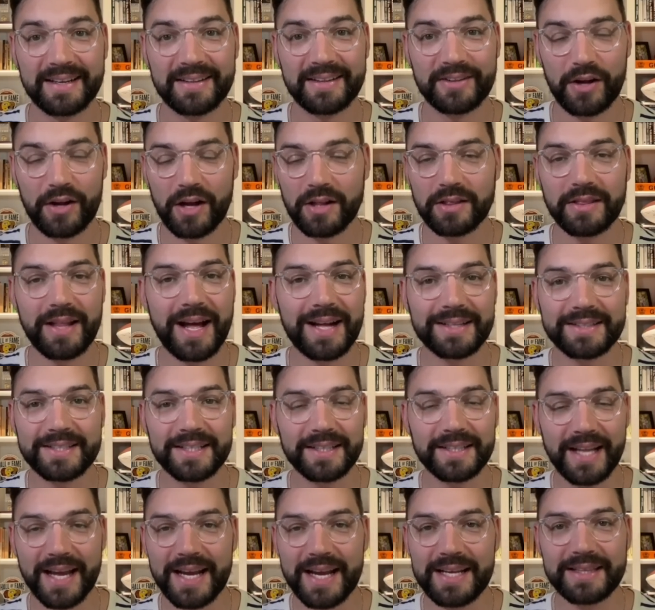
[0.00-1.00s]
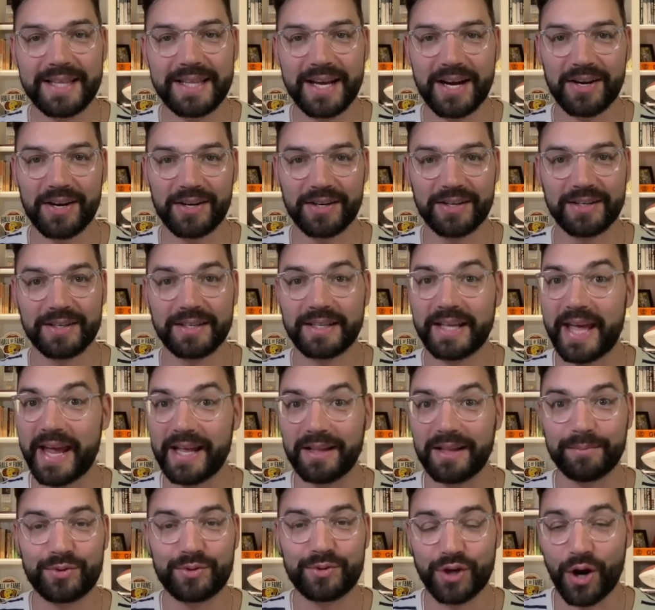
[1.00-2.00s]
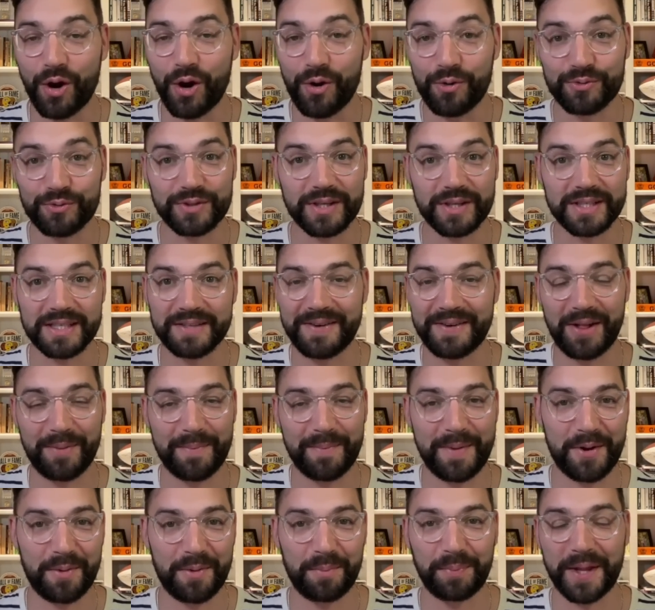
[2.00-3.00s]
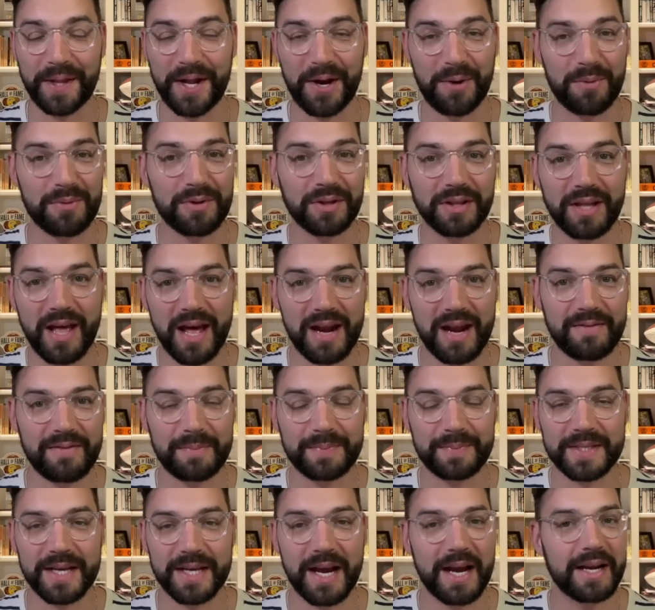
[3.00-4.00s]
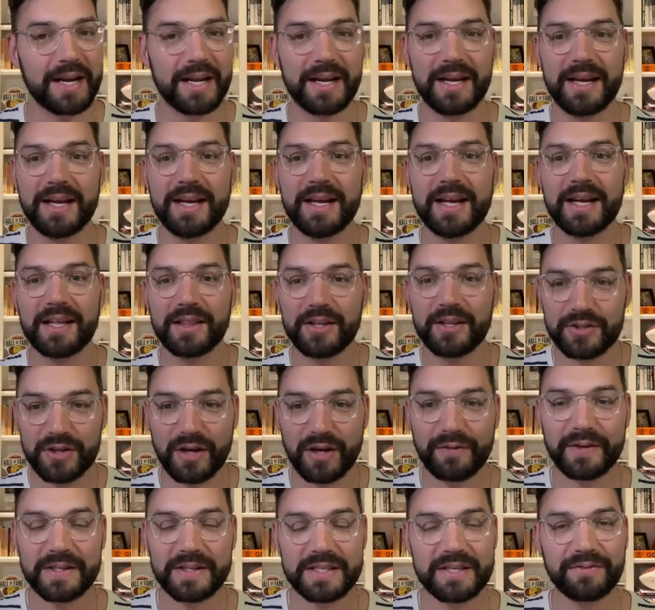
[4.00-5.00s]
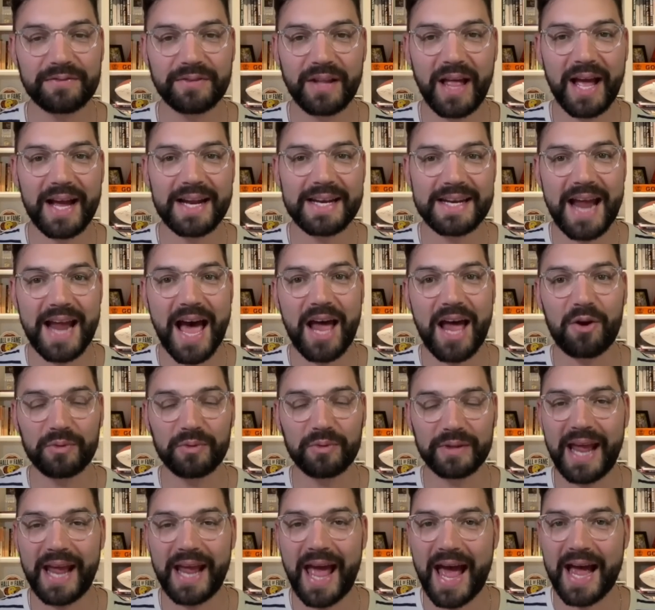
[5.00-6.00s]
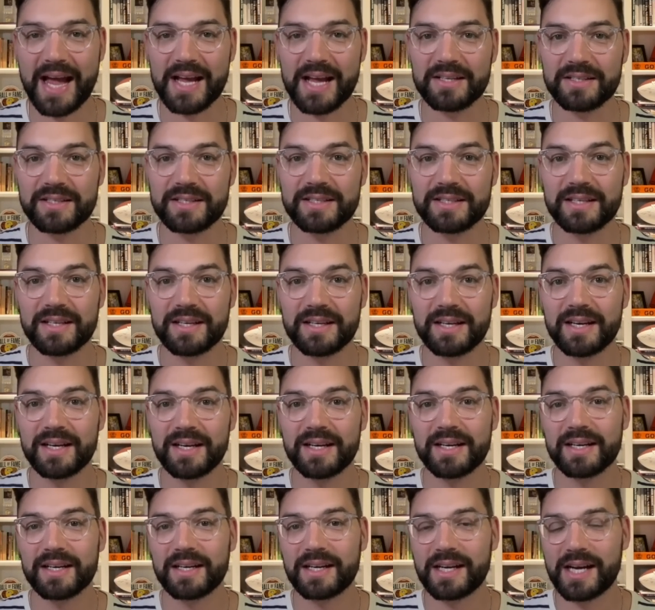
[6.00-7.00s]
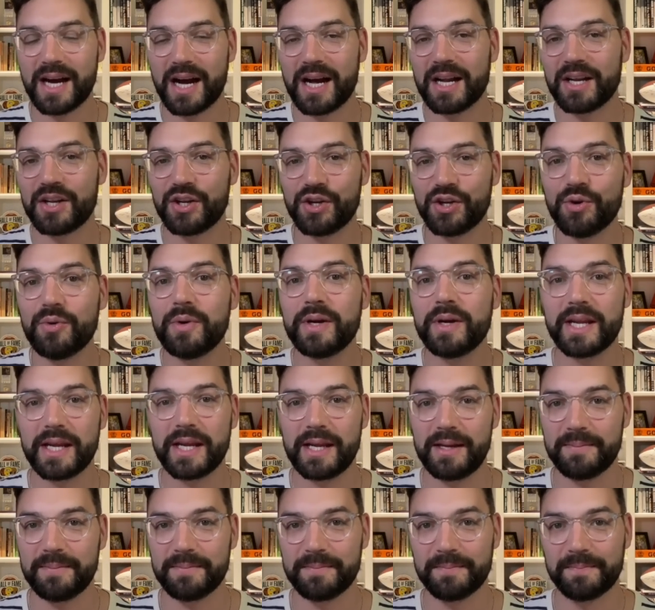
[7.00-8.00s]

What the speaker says: A lot to like there. Caleb Jones, a developmental player with a lot of upside. This offensive line not only has continuity,